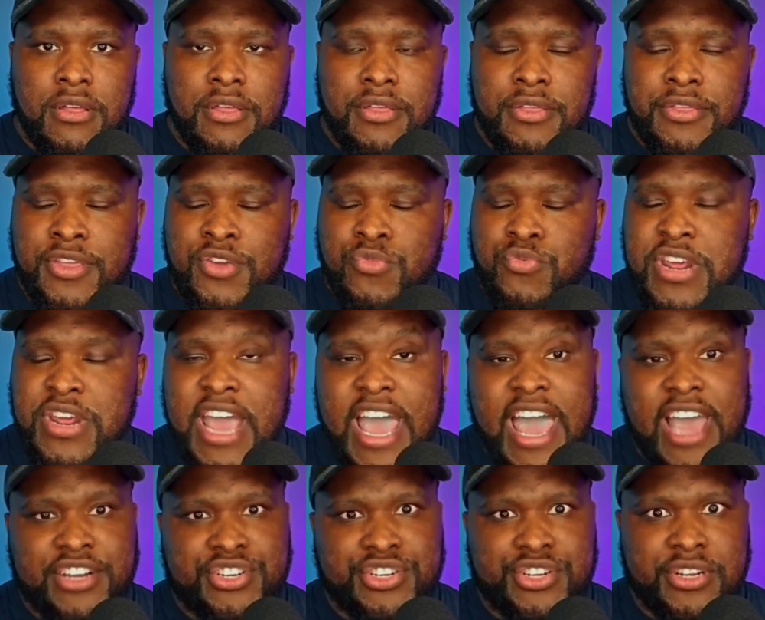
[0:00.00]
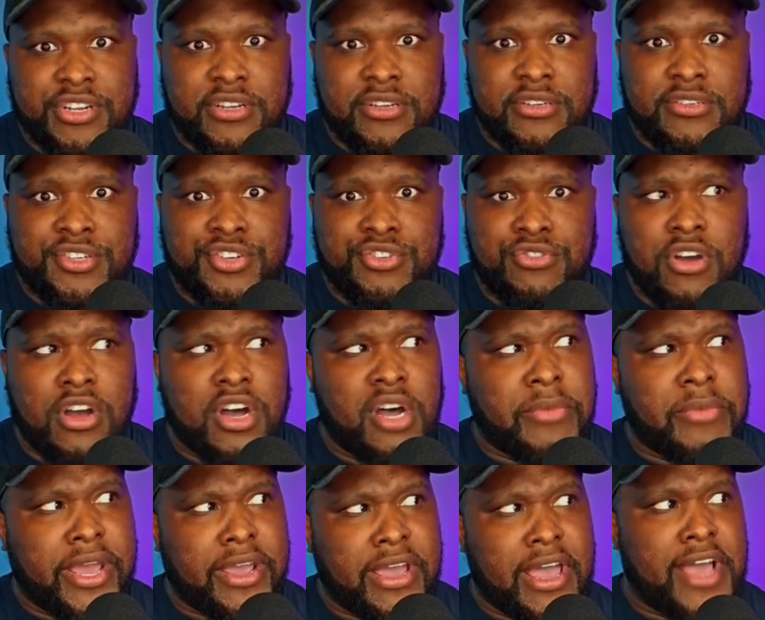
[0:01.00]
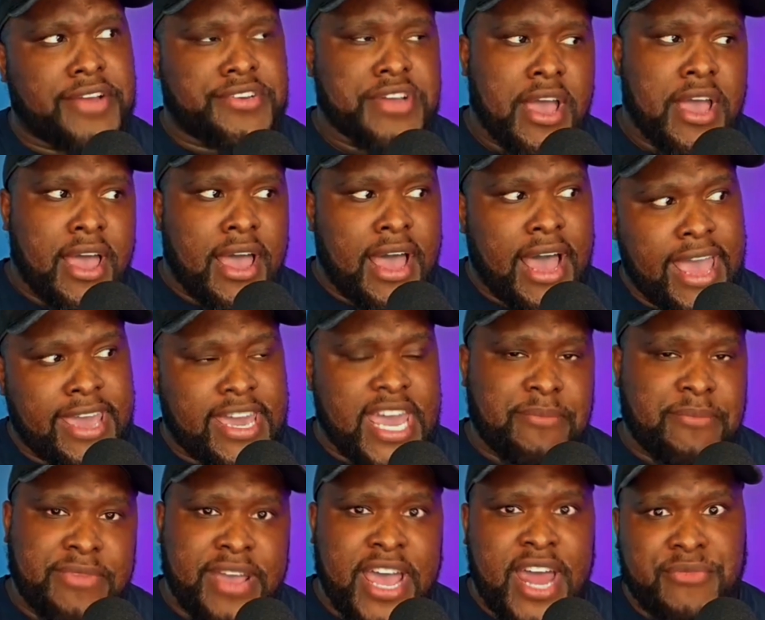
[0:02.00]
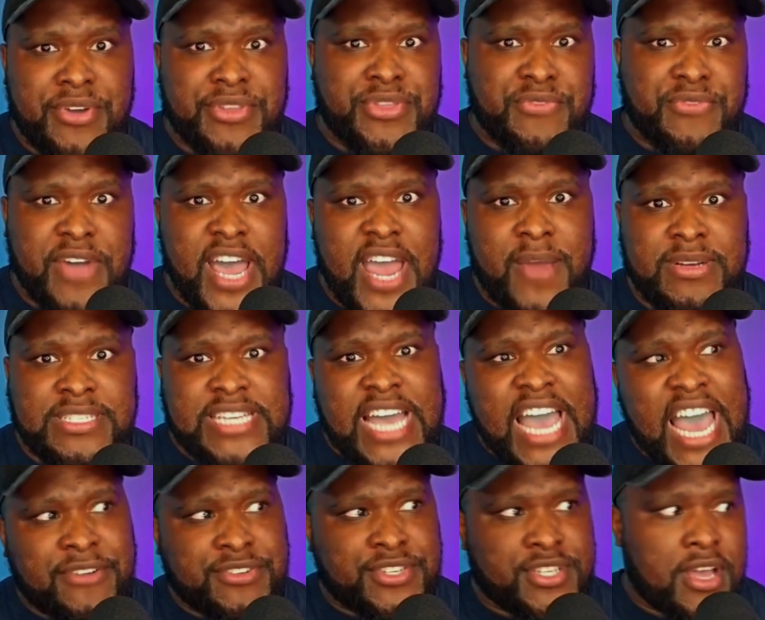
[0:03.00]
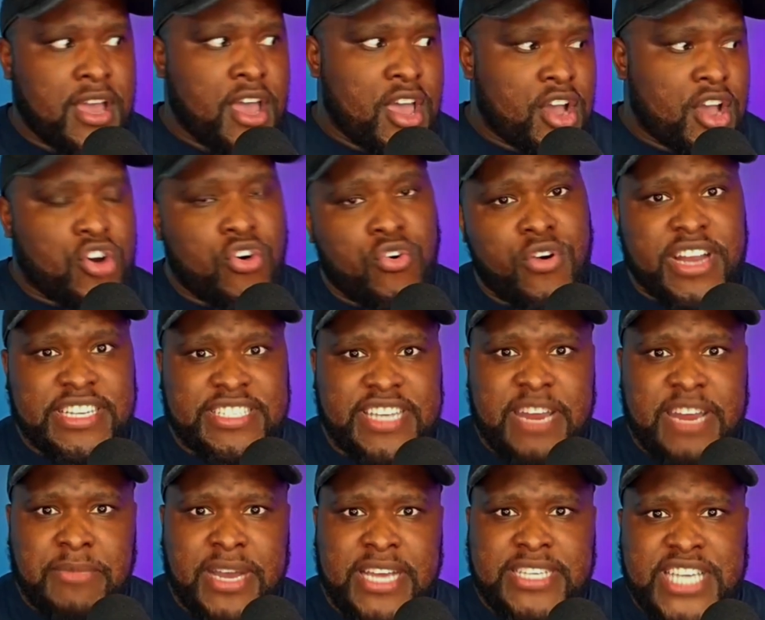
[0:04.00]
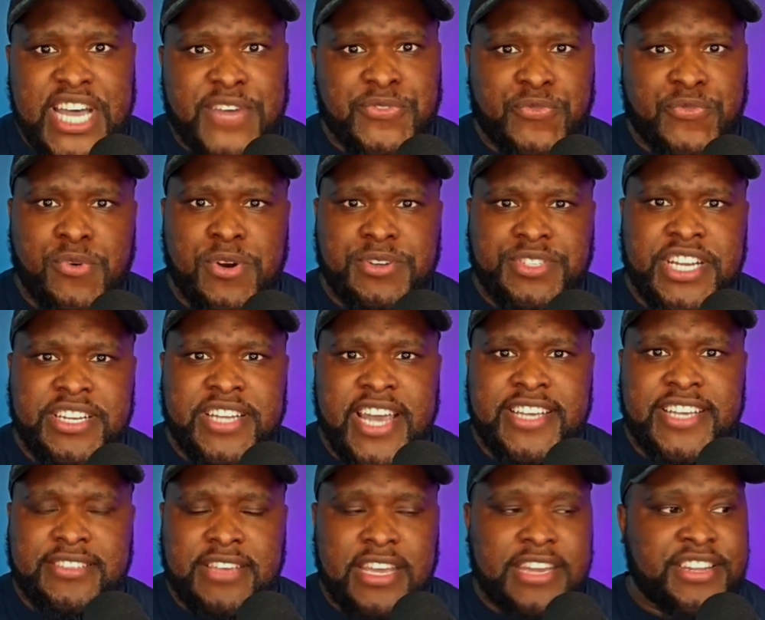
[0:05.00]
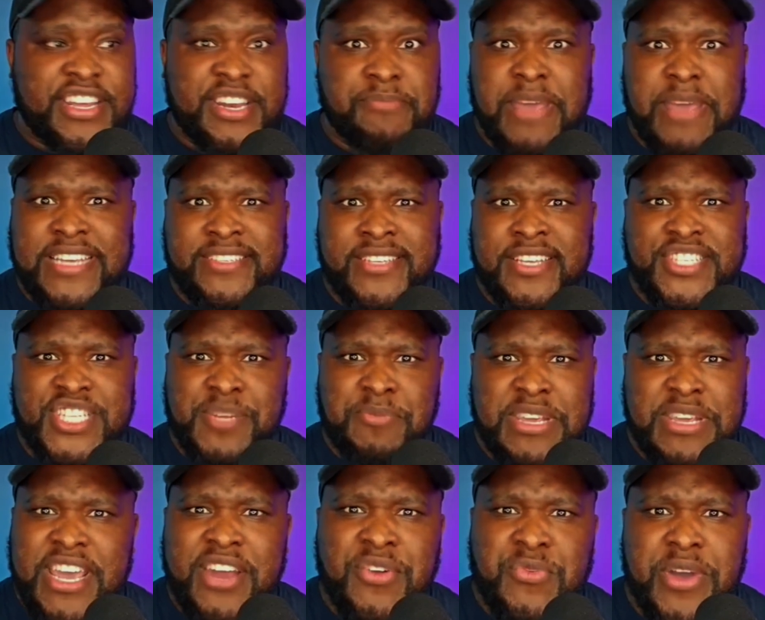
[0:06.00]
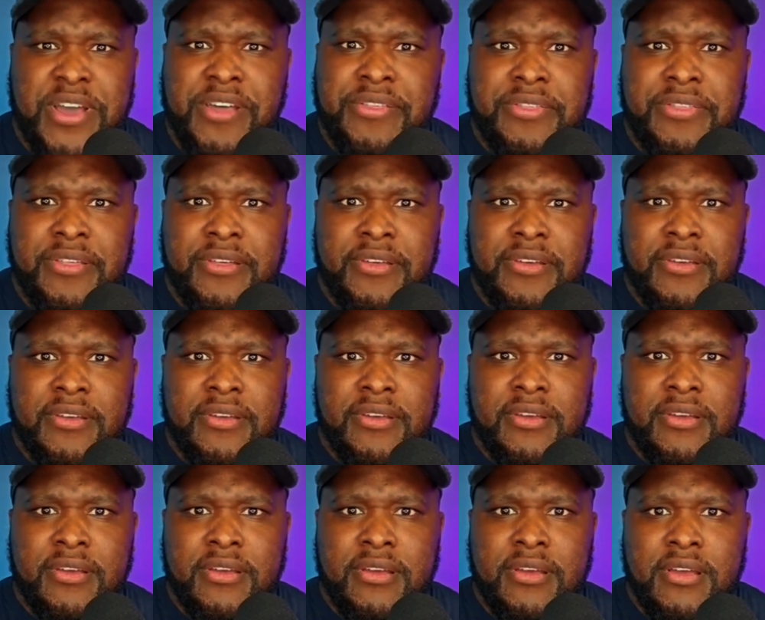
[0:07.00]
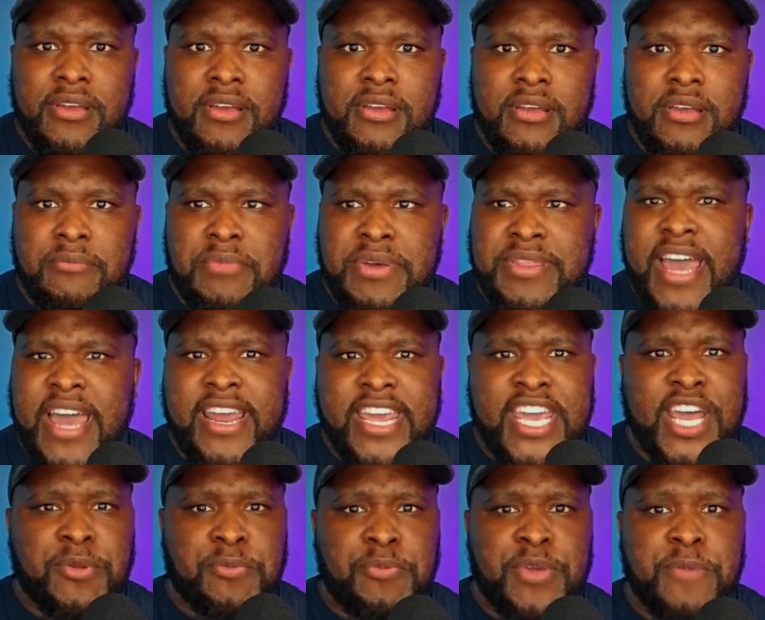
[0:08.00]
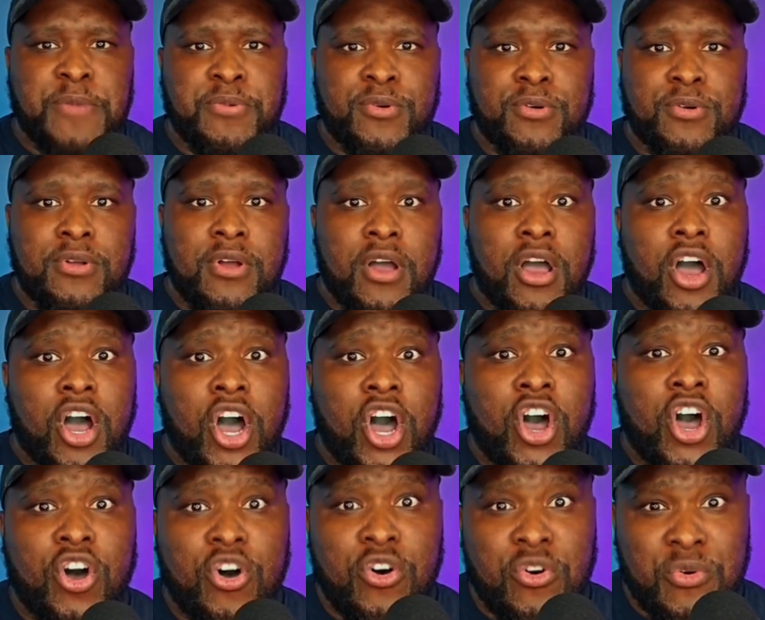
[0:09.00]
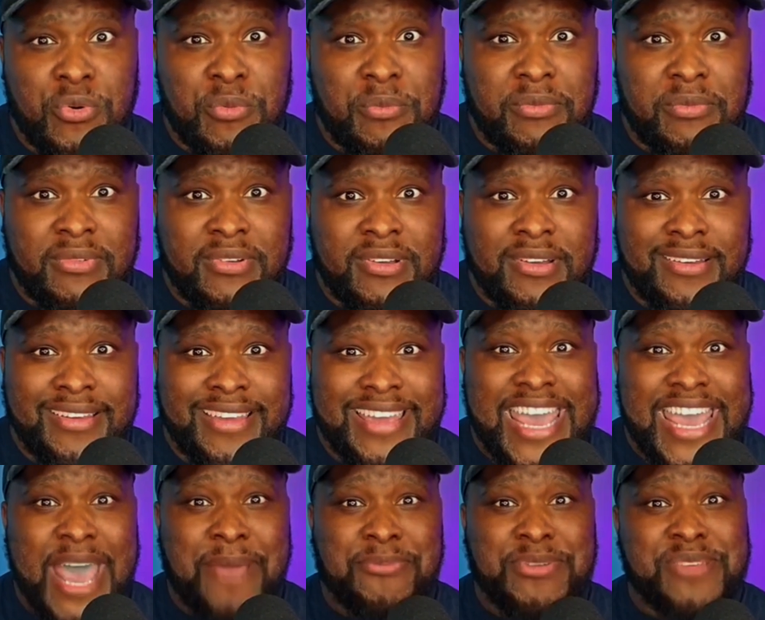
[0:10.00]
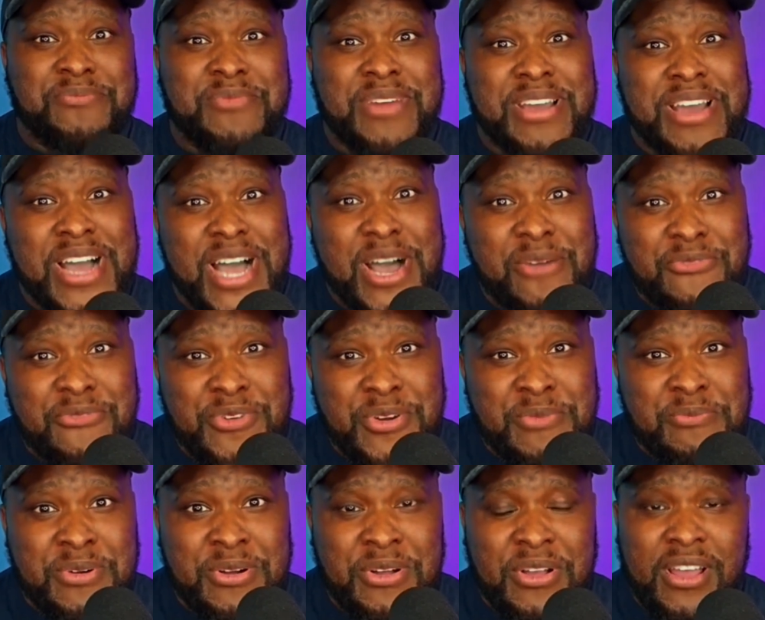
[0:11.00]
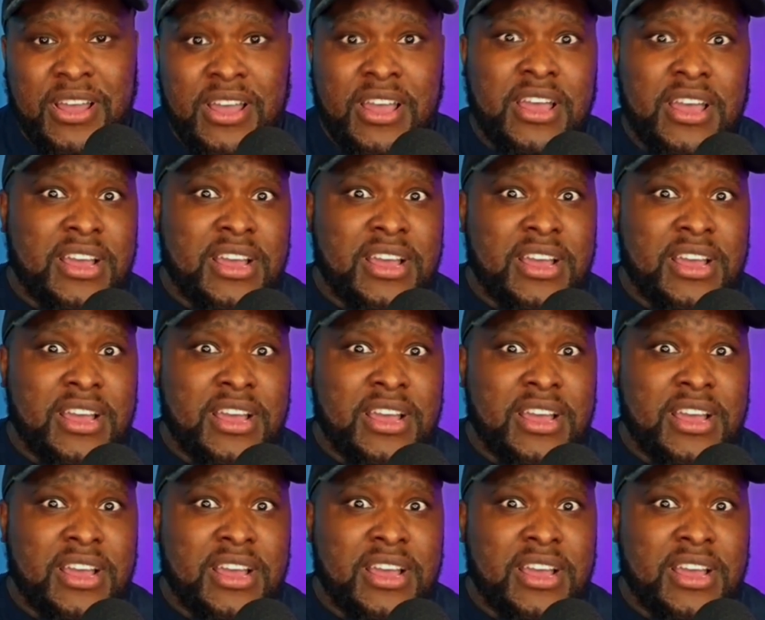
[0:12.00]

The reaction to, oh my gosh, I came down with the virus, I have to quarantine myself for 14 days. It didn't make sense to begin with, but that kept people home, kept them comfortable.